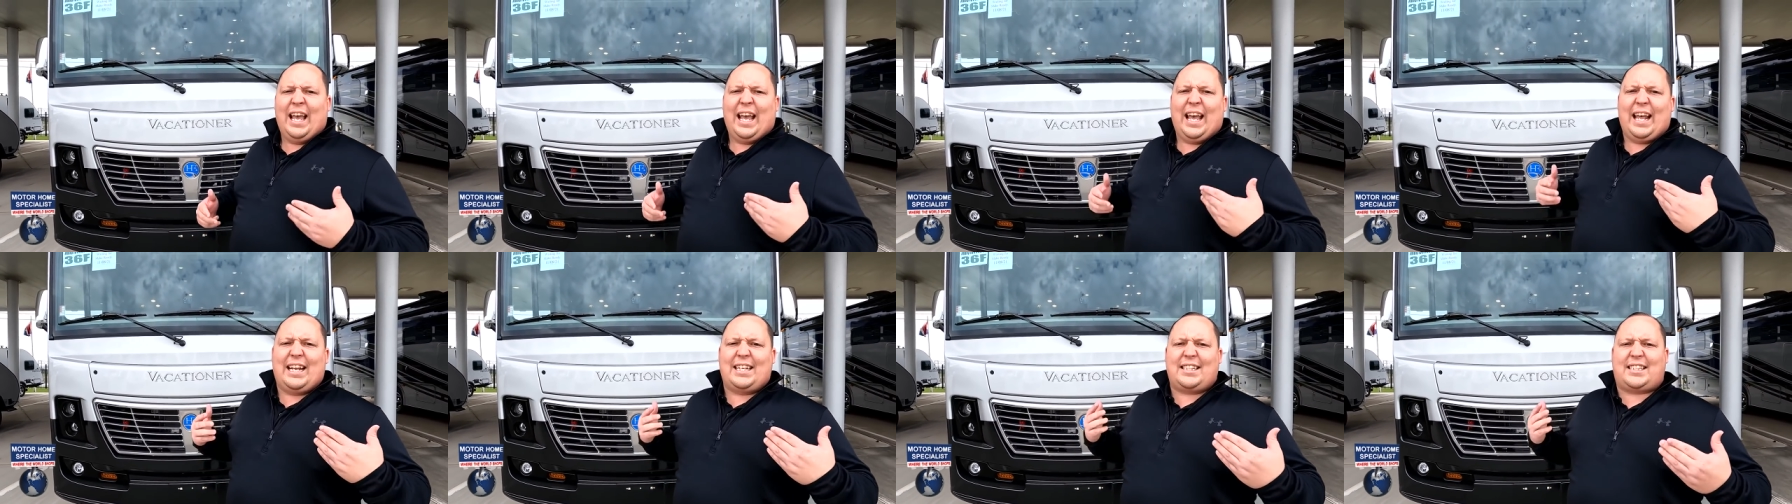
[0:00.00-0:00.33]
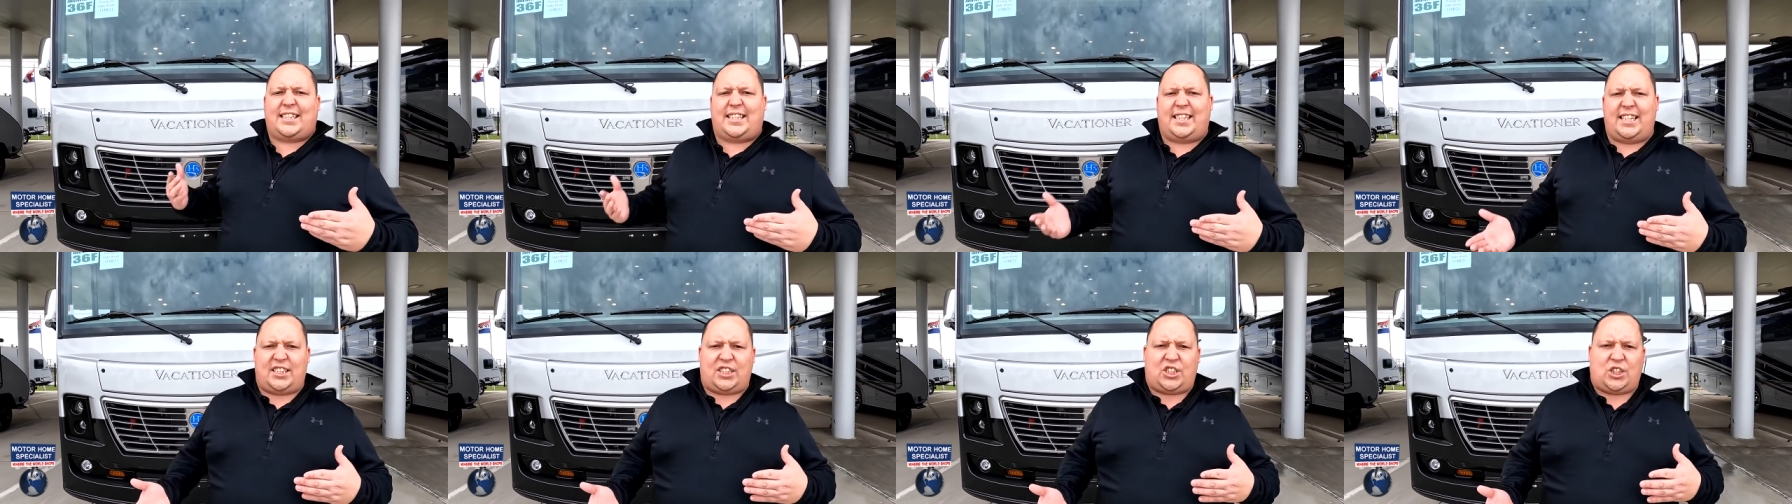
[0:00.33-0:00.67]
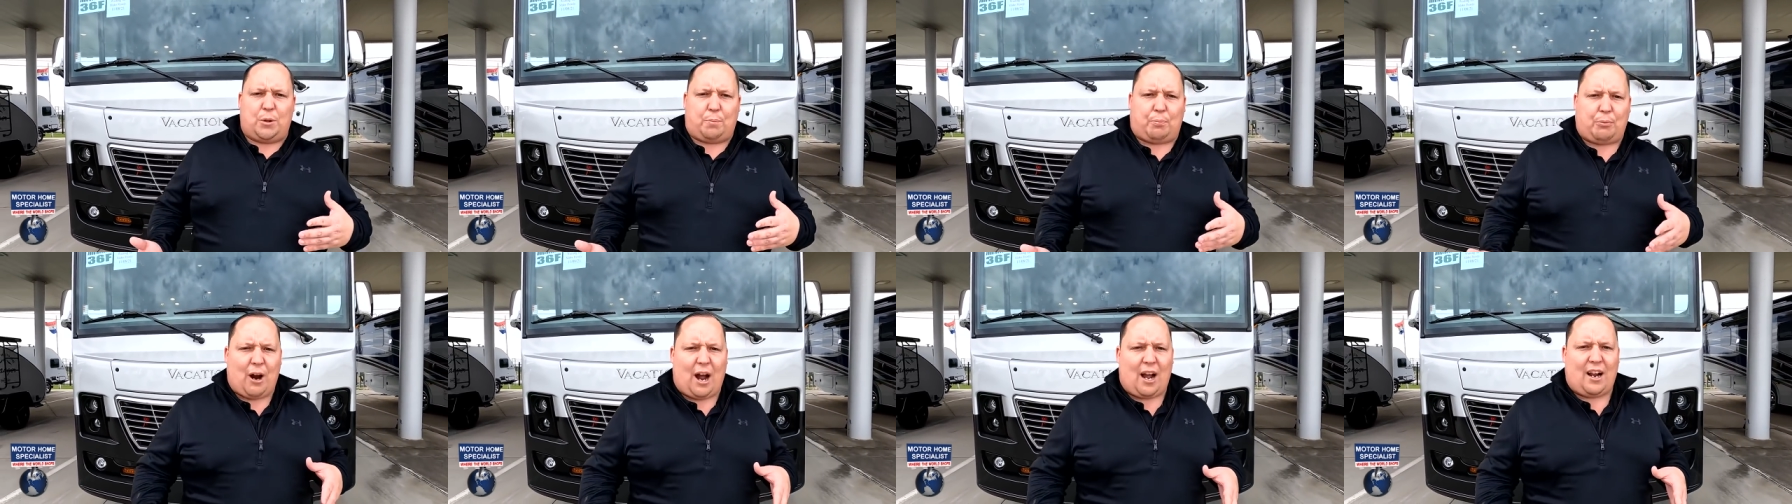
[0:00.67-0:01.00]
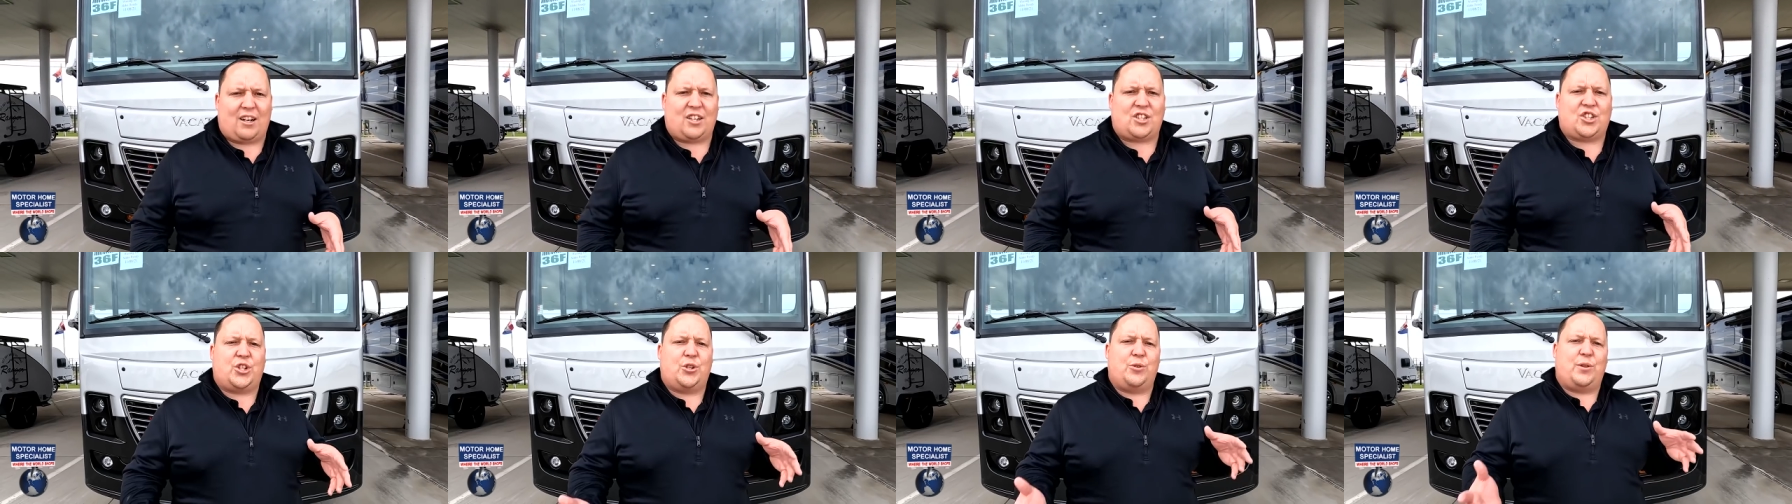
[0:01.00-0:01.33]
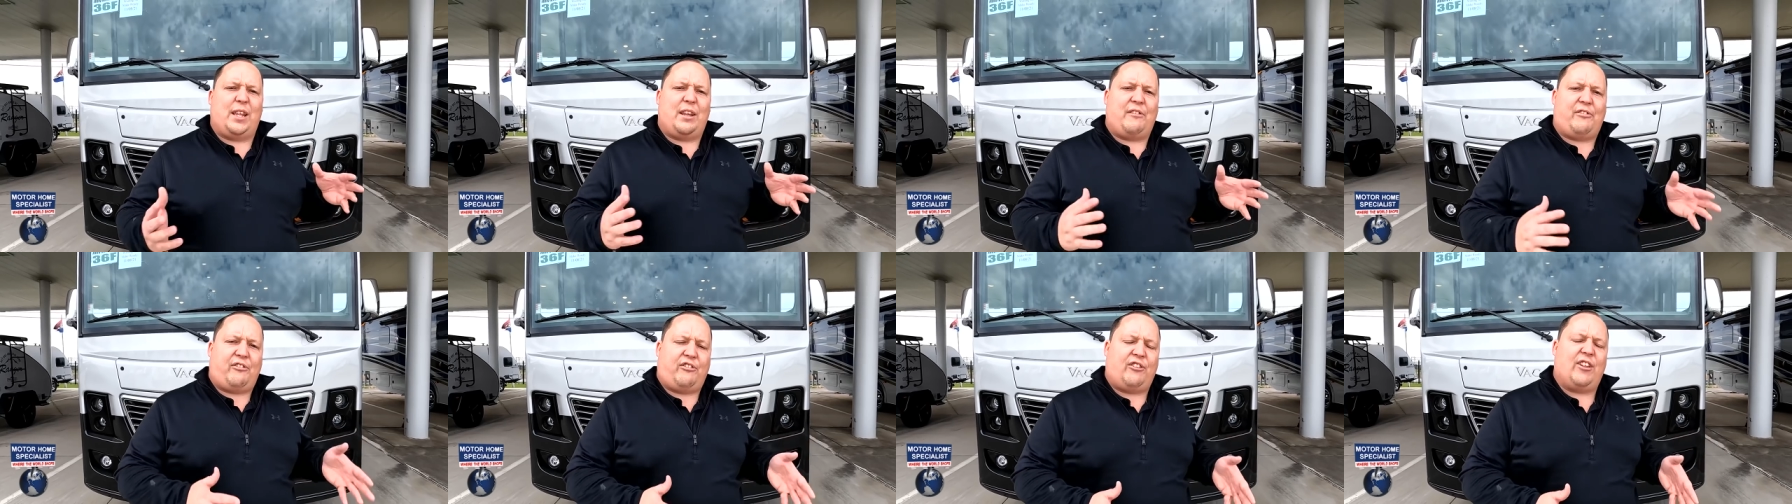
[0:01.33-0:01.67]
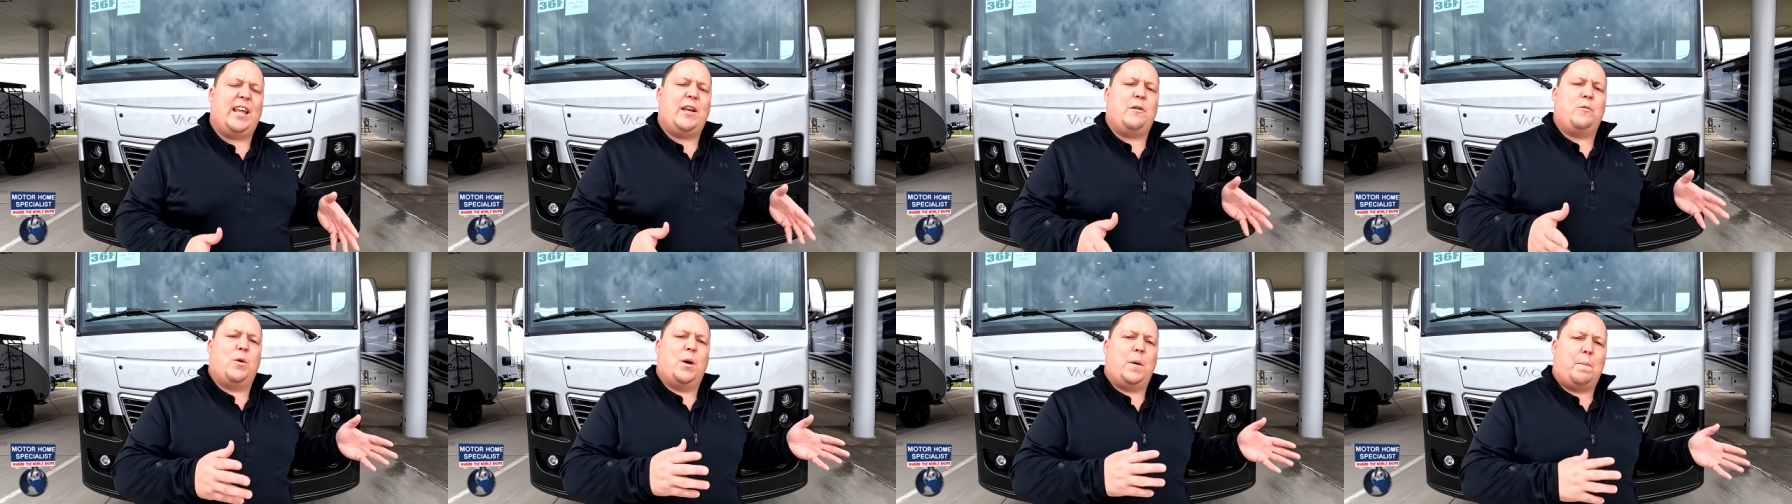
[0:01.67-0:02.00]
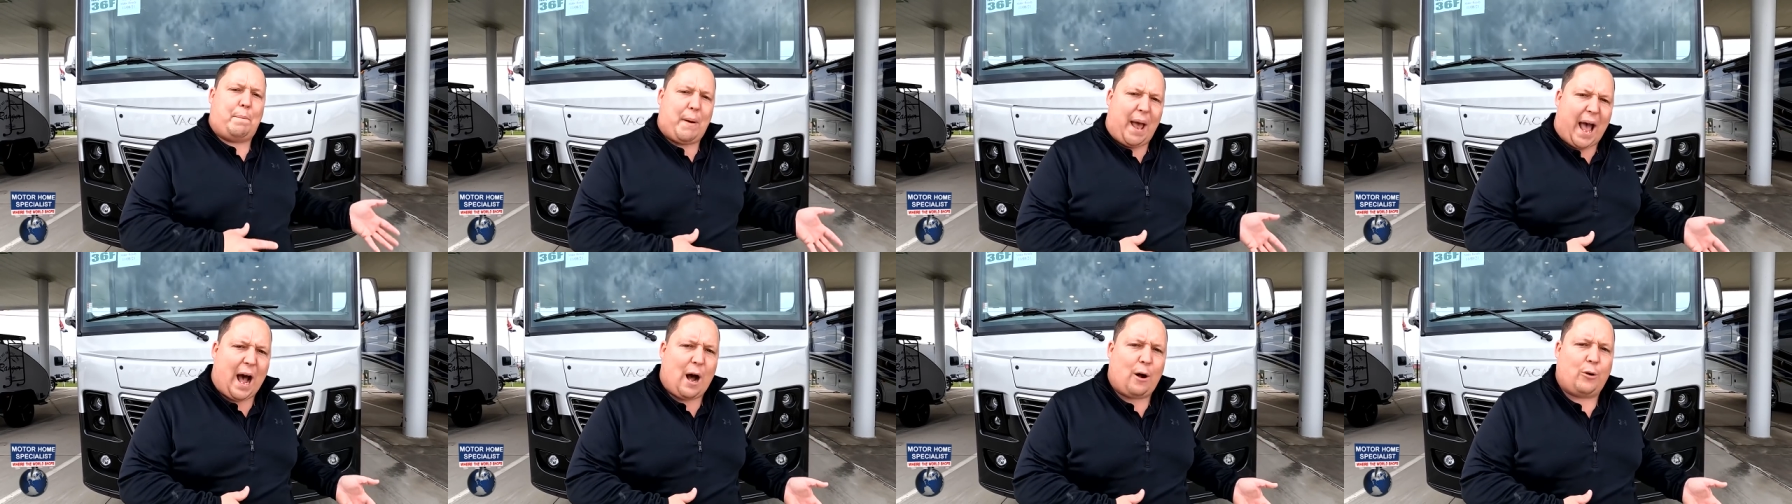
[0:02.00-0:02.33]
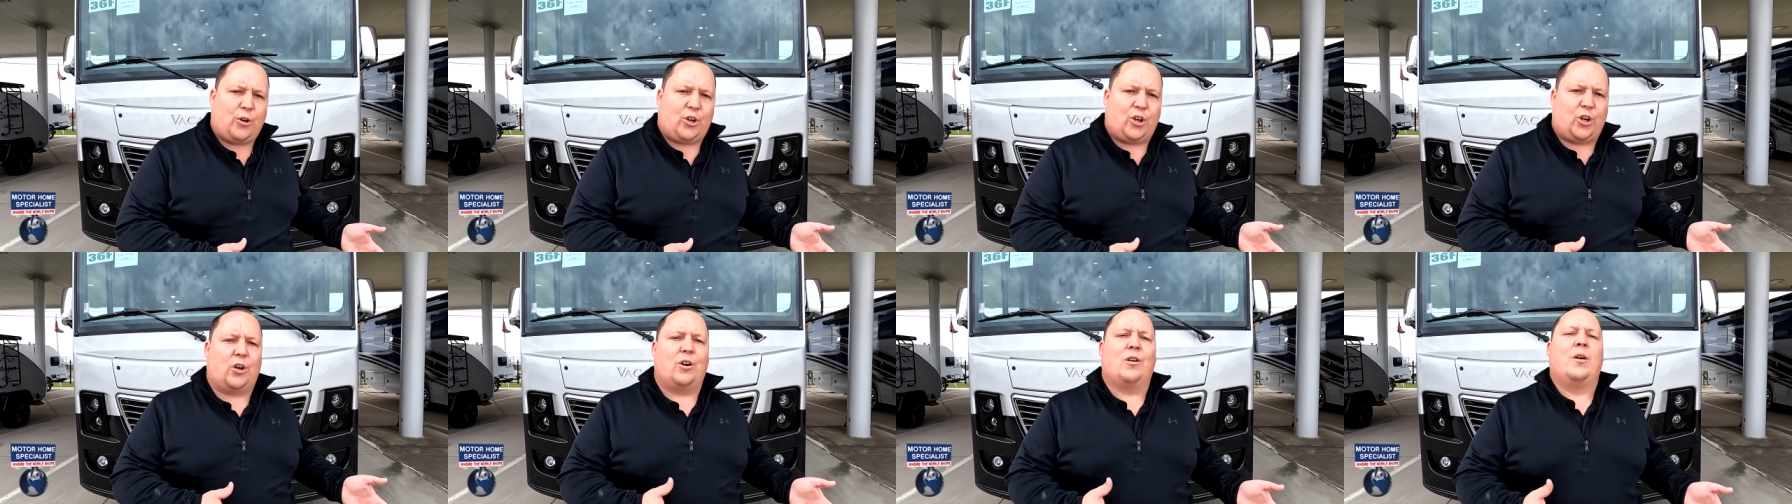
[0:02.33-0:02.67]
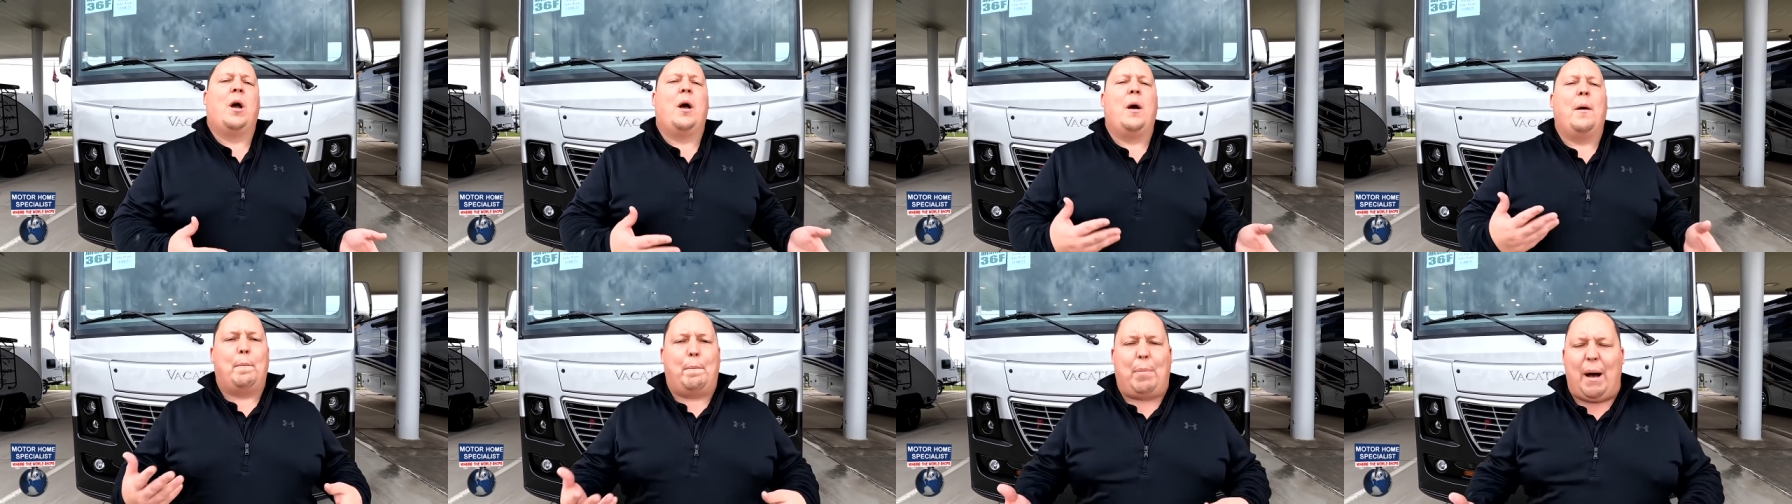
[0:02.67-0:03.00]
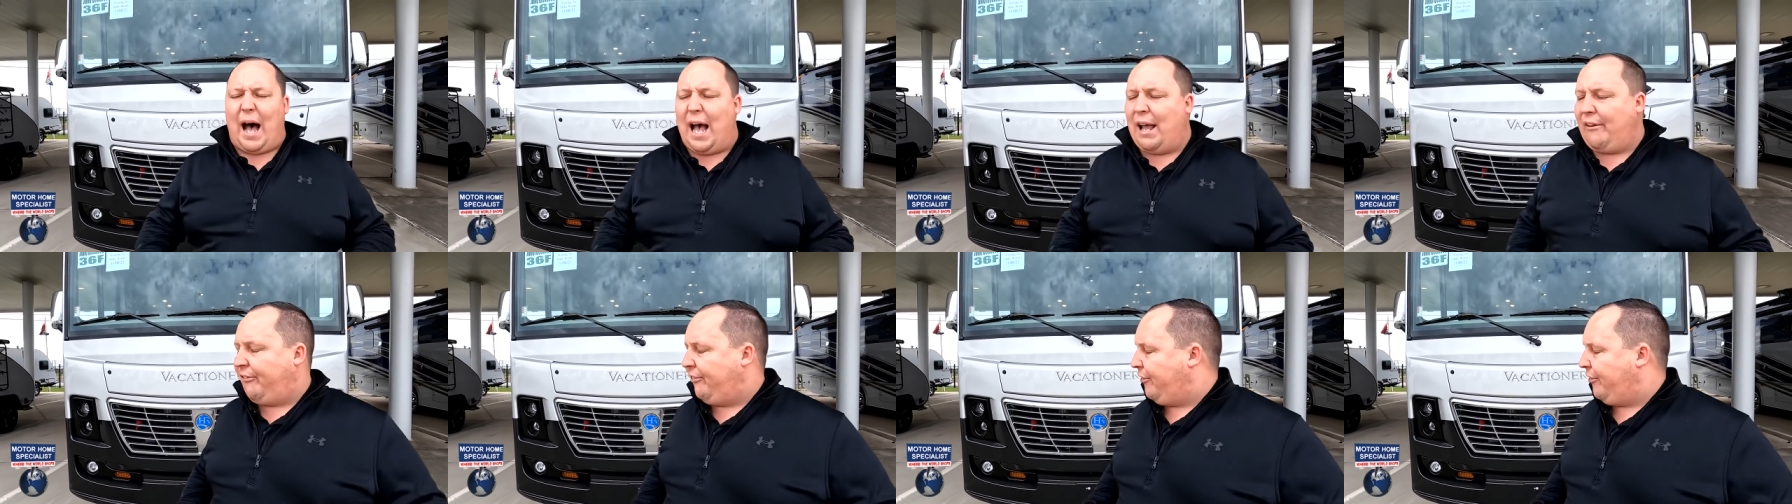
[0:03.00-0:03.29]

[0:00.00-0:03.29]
It is sister products to the Fleetwood Bounder by